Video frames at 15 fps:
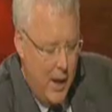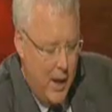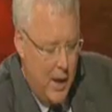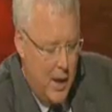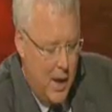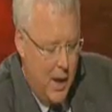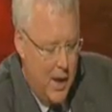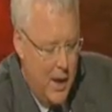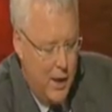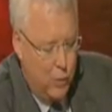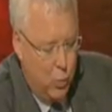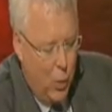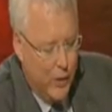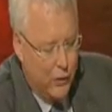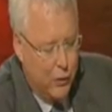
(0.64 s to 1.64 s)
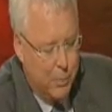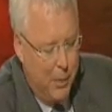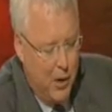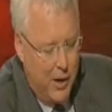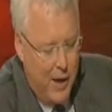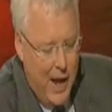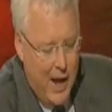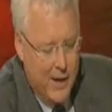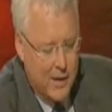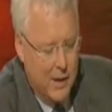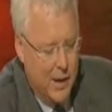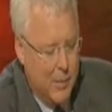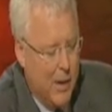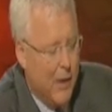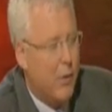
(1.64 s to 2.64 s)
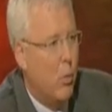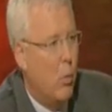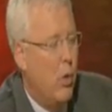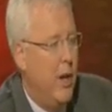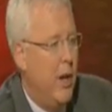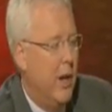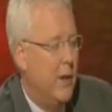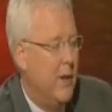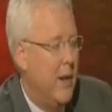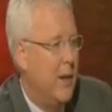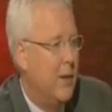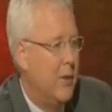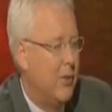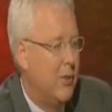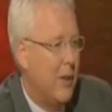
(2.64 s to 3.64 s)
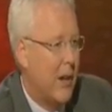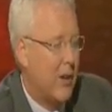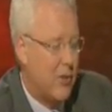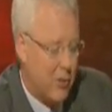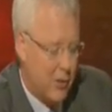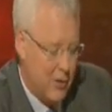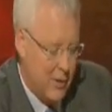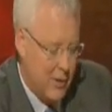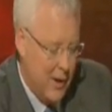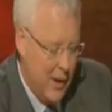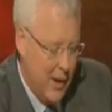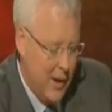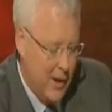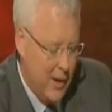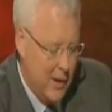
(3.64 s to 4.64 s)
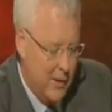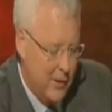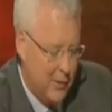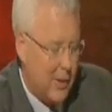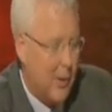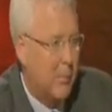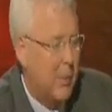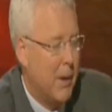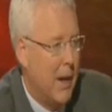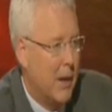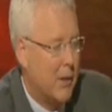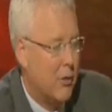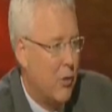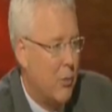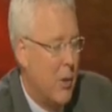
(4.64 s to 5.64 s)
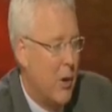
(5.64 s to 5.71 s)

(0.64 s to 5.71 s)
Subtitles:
He once spoke candidly about the weird intersection in some parts of